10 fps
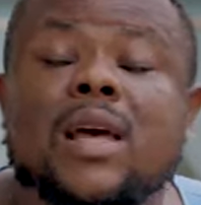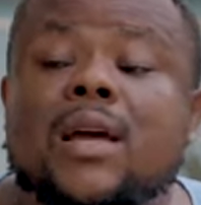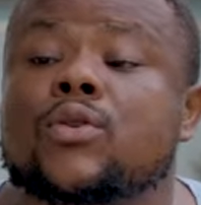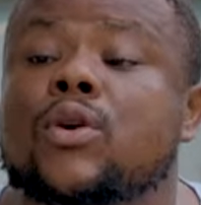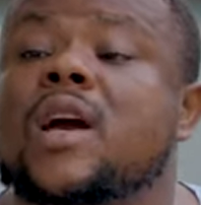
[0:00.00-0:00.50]

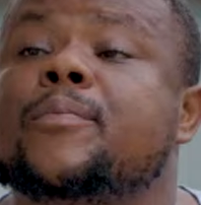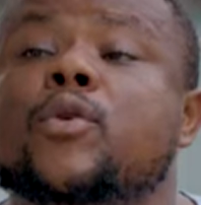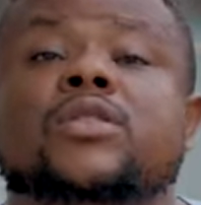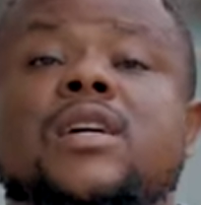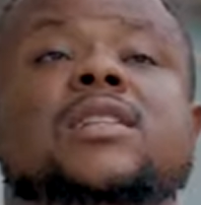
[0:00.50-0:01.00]
say you go get
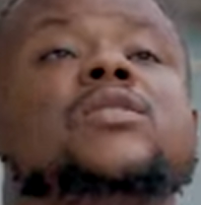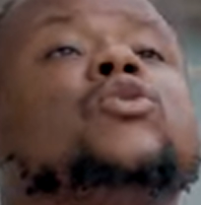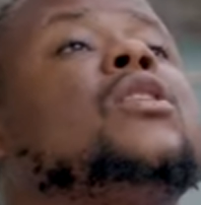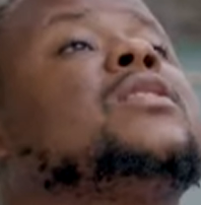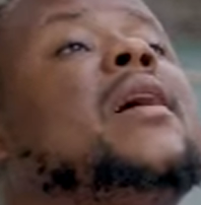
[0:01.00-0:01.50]
prostrate
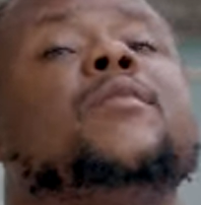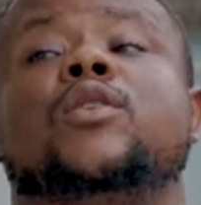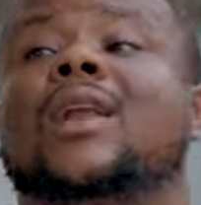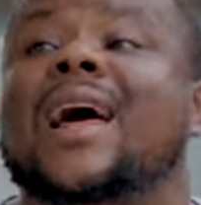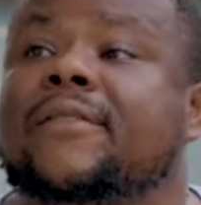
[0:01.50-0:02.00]
sometime
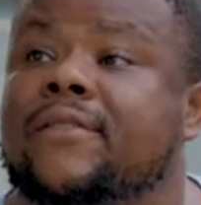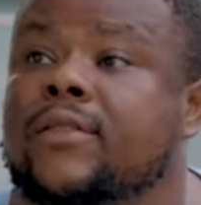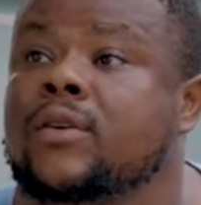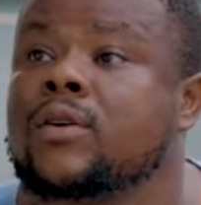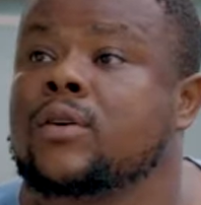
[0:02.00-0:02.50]
in your life.
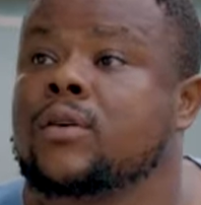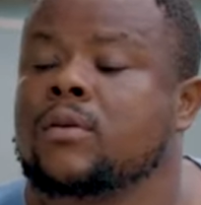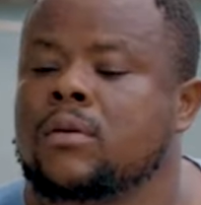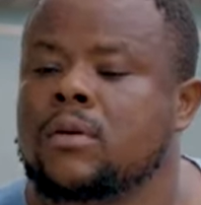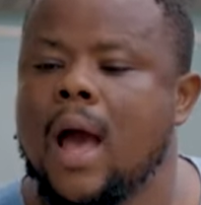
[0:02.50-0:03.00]

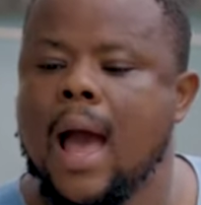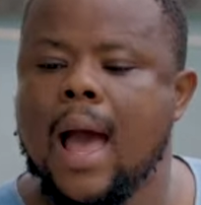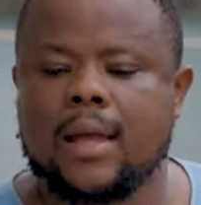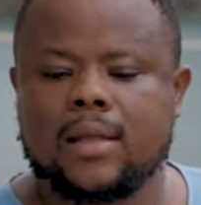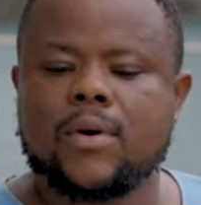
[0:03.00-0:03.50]

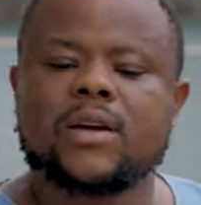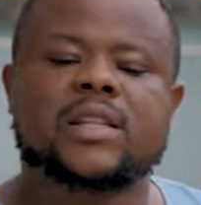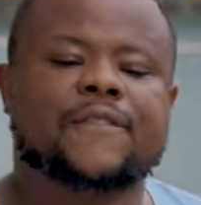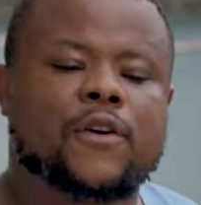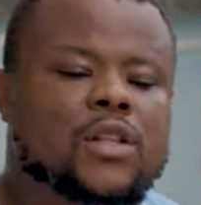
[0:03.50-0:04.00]
The
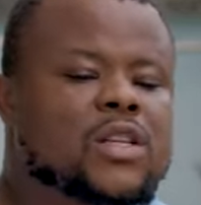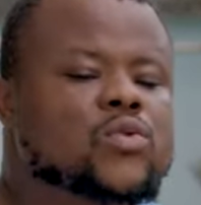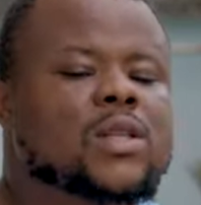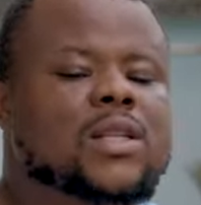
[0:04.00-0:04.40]
way they follow this